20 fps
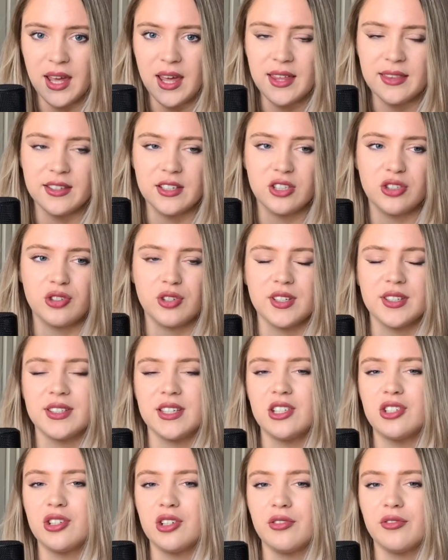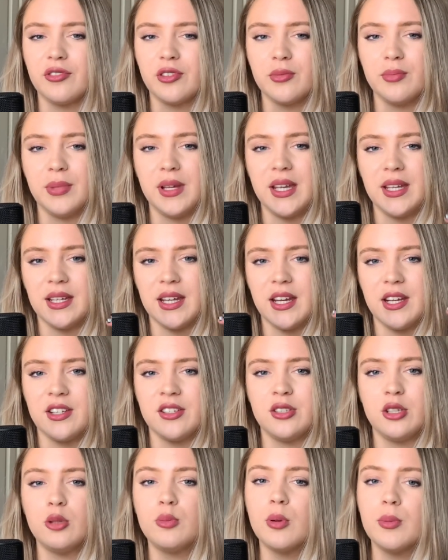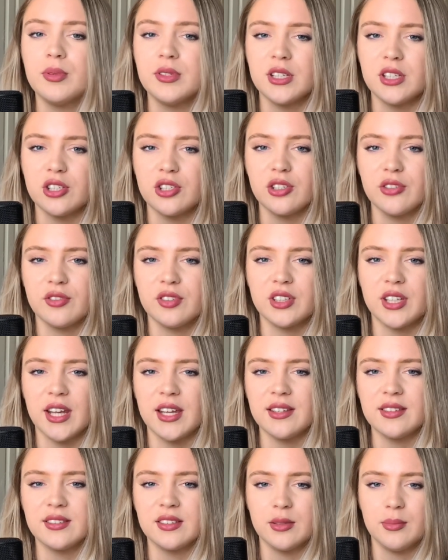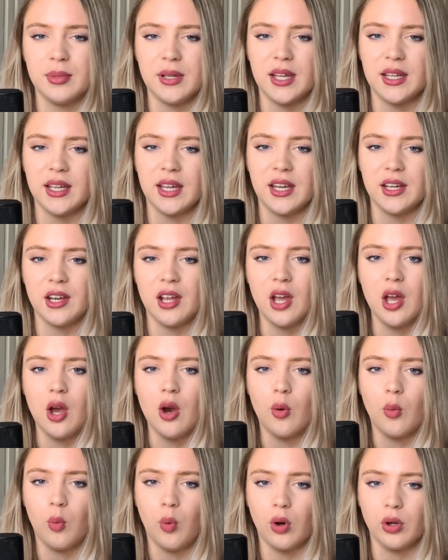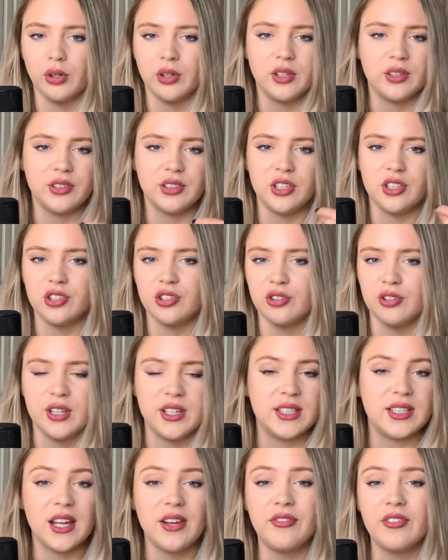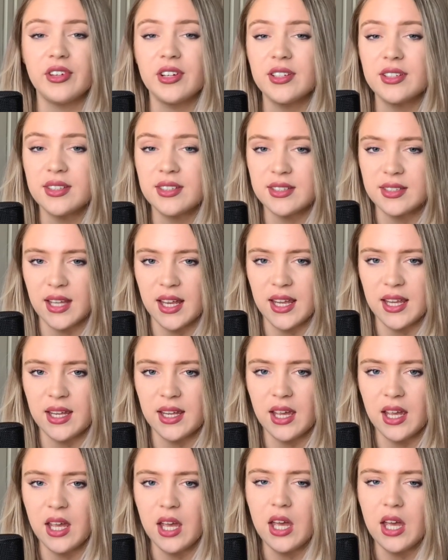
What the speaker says: This transition from being in a superposition of states to being in one discrete definite state.